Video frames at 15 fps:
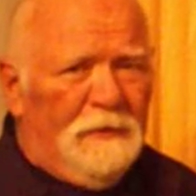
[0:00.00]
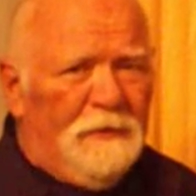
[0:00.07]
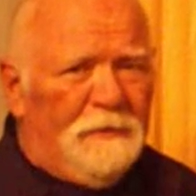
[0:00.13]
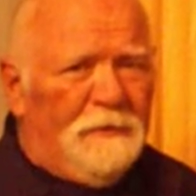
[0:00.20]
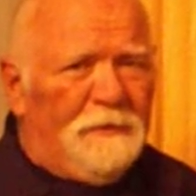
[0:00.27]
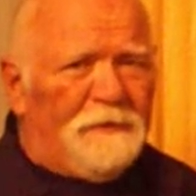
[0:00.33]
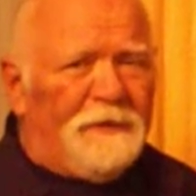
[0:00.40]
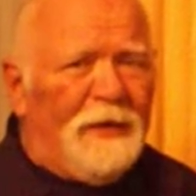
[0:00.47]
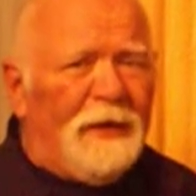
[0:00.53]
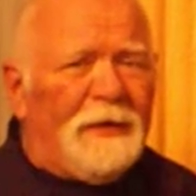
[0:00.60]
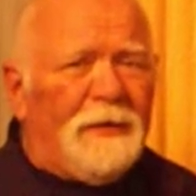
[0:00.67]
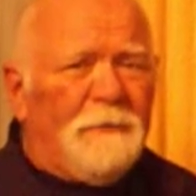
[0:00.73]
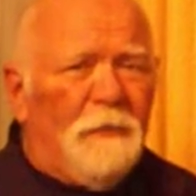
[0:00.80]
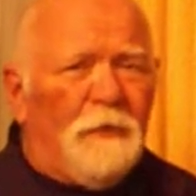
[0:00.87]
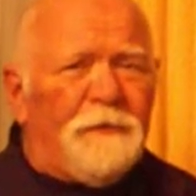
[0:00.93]
the
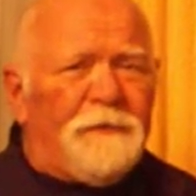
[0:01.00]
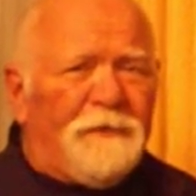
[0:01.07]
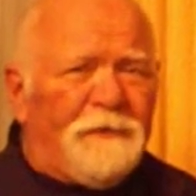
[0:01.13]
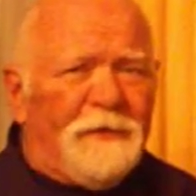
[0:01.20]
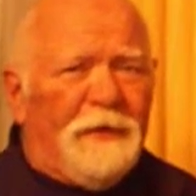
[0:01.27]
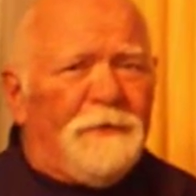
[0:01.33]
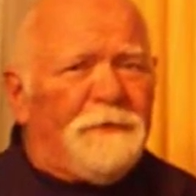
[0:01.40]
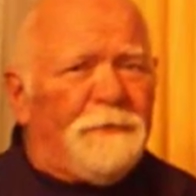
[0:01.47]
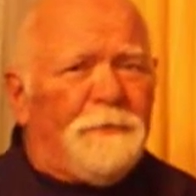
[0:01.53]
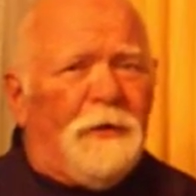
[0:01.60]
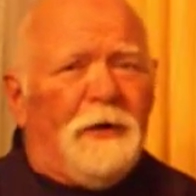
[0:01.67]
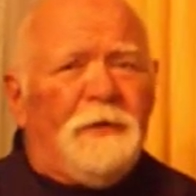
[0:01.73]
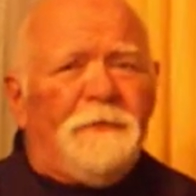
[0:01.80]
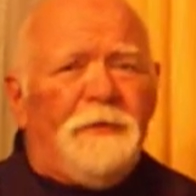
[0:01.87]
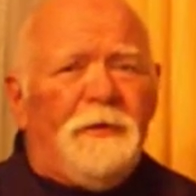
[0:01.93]
second most essential
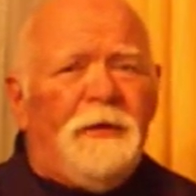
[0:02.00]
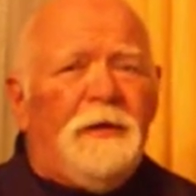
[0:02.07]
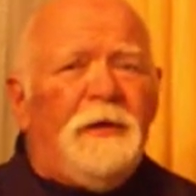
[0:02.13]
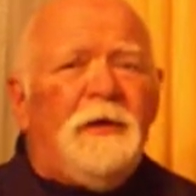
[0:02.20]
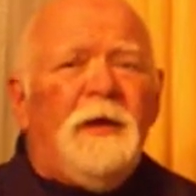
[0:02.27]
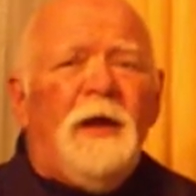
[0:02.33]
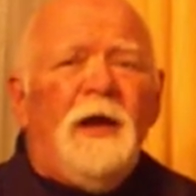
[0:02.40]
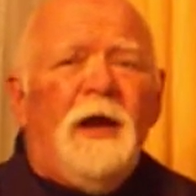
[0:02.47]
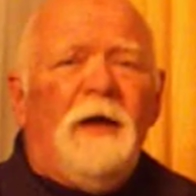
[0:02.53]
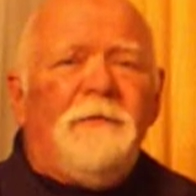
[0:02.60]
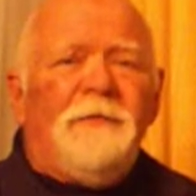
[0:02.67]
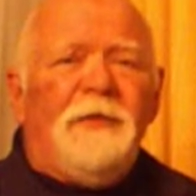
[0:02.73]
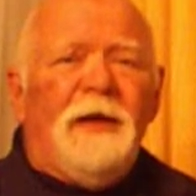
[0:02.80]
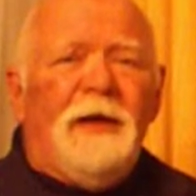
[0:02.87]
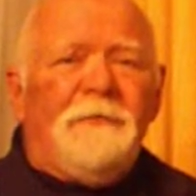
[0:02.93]
part
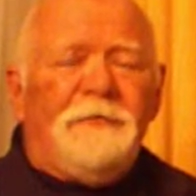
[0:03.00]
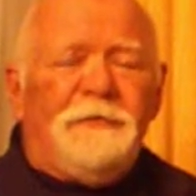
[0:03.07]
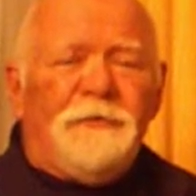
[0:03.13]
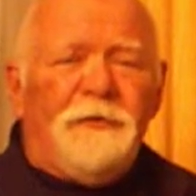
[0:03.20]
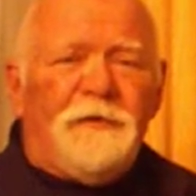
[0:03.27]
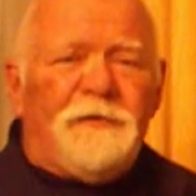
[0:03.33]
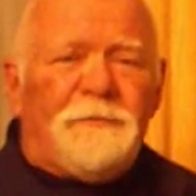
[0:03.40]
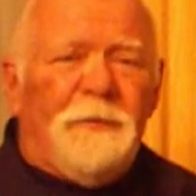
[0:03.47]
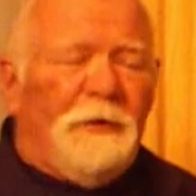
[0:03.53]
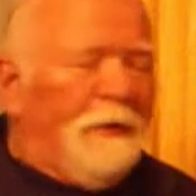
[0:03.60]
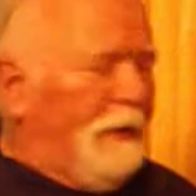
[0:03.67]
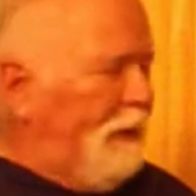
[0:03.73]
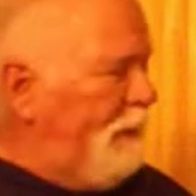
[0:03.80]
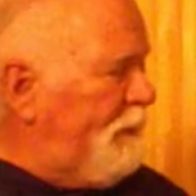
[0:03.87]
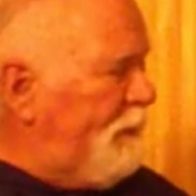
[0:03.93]
of the Heaven Door experience